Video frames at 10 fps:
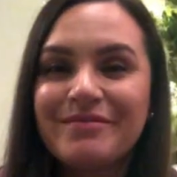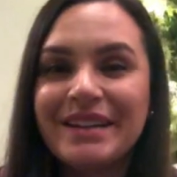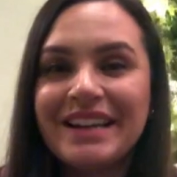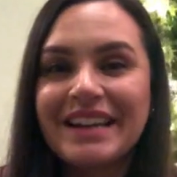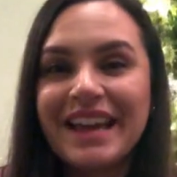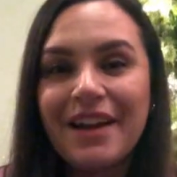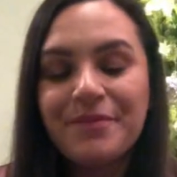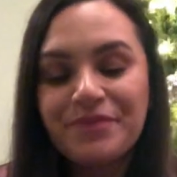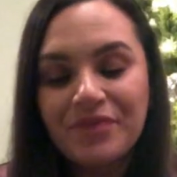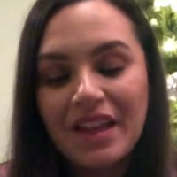But yeah,
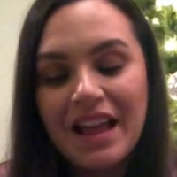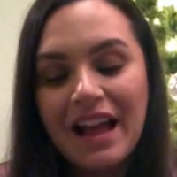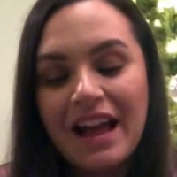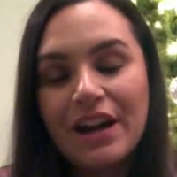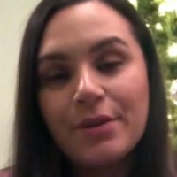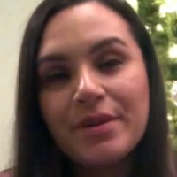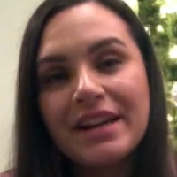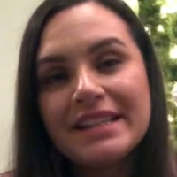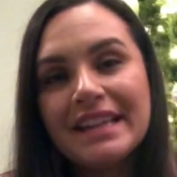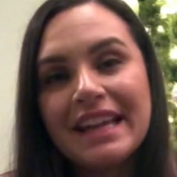I hope you
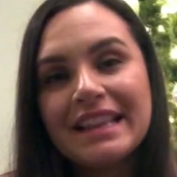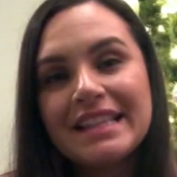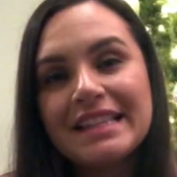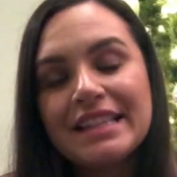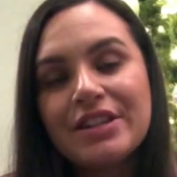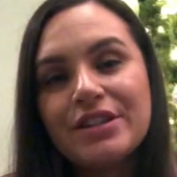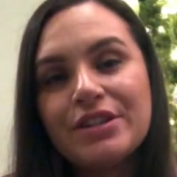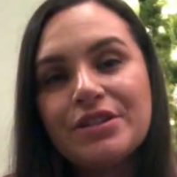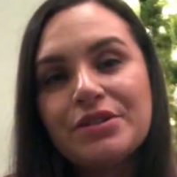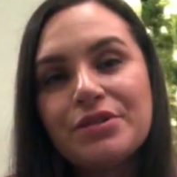guys like this
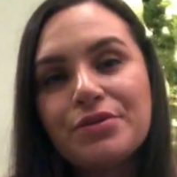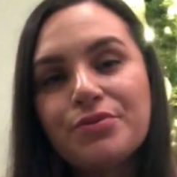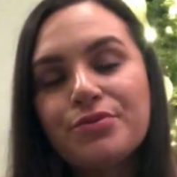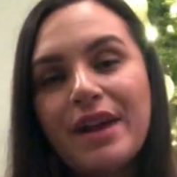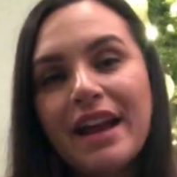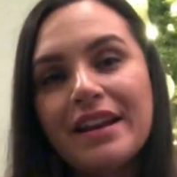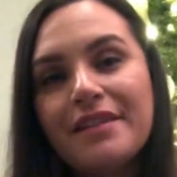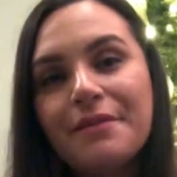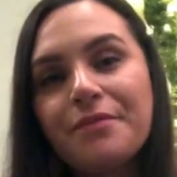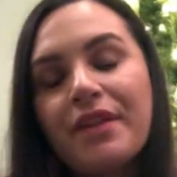little
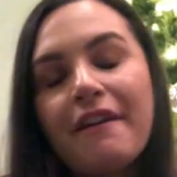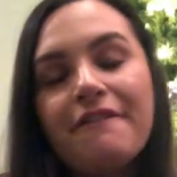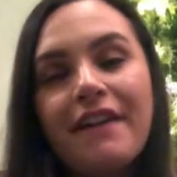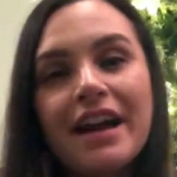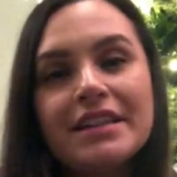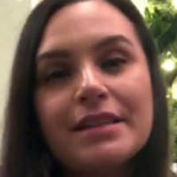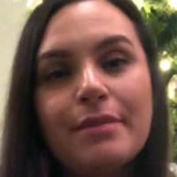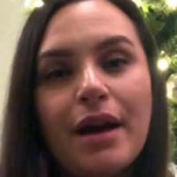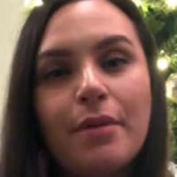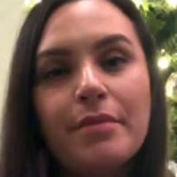random facts
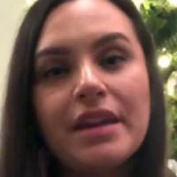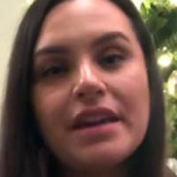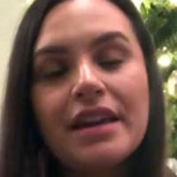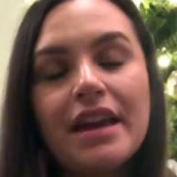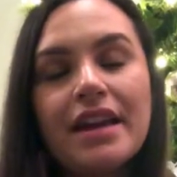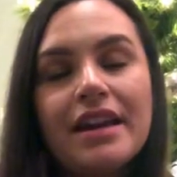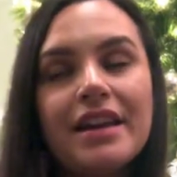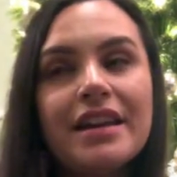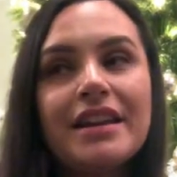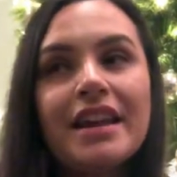about me,
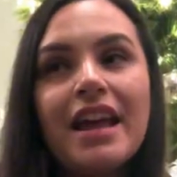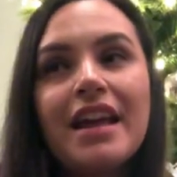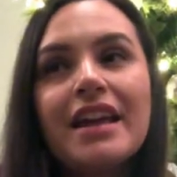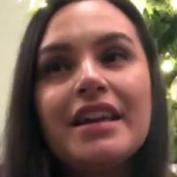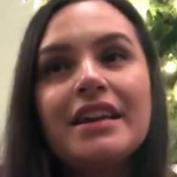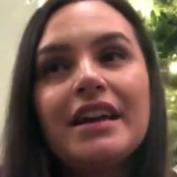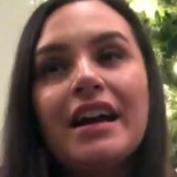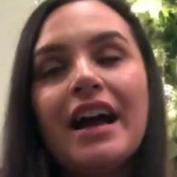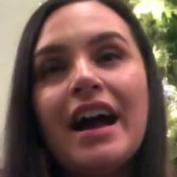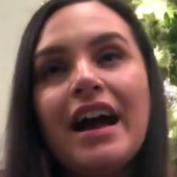and
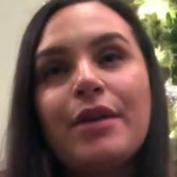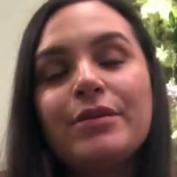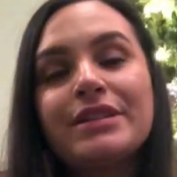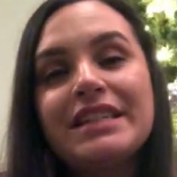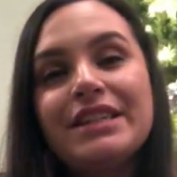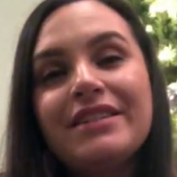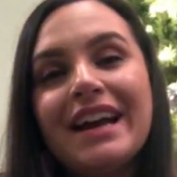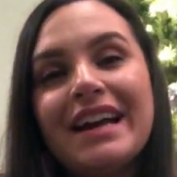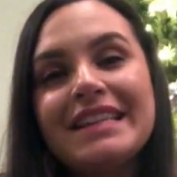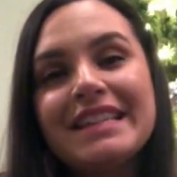I will see you
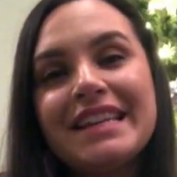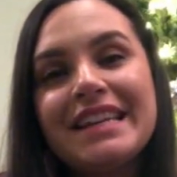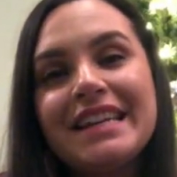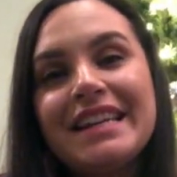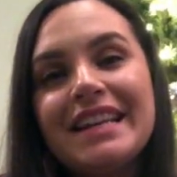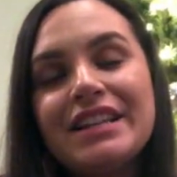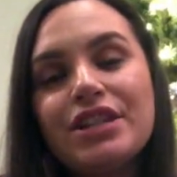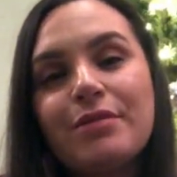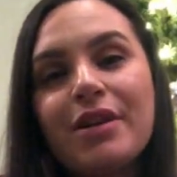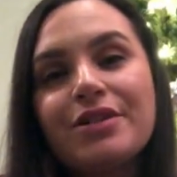guys in
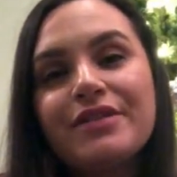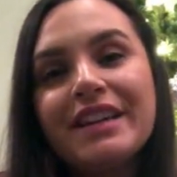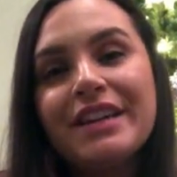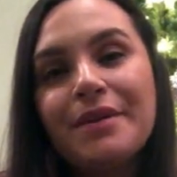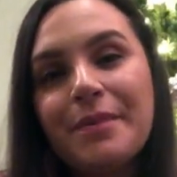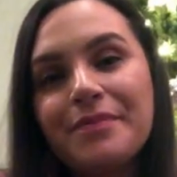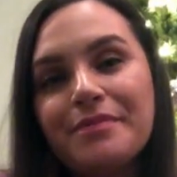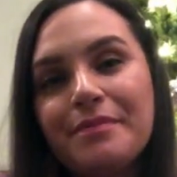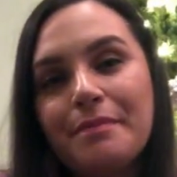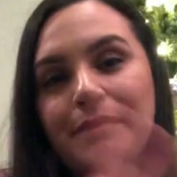tomorrow's video.
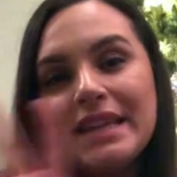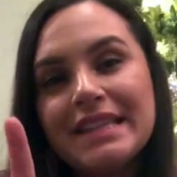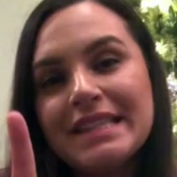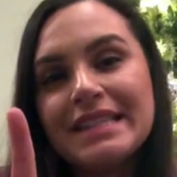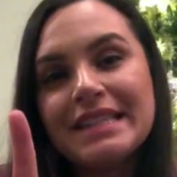Peace.